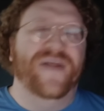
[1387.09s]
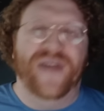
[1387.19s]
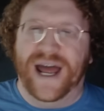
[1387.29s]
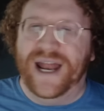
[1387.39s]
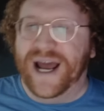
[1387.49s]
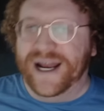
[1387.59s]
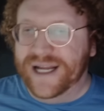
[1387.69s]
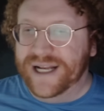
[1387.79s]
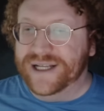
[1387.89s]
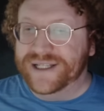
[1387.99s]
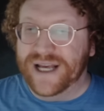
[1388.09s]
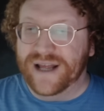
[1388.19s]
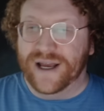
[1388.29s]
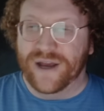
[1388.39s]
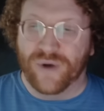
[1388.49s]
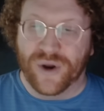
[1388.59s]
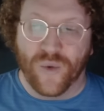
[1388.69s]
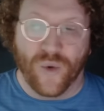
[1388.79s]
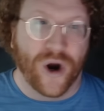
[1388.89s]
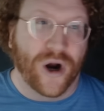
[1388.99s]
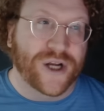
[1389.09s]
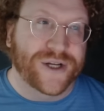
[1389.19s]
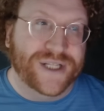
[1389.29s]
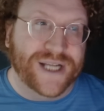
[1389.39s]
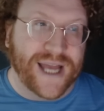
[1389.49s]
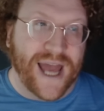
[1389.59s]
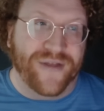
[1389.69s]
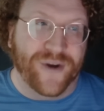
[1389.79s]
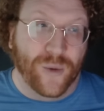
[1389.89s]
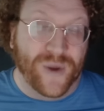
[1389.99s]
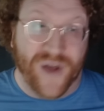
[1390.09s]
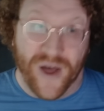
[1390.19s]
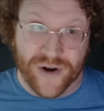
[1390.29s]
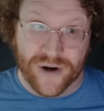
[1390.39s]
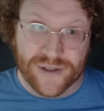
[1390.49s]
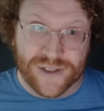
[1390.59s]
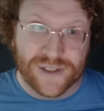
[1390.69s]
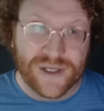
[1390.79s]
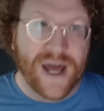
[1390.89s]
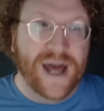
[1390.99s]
Then I need to see that you can work together with others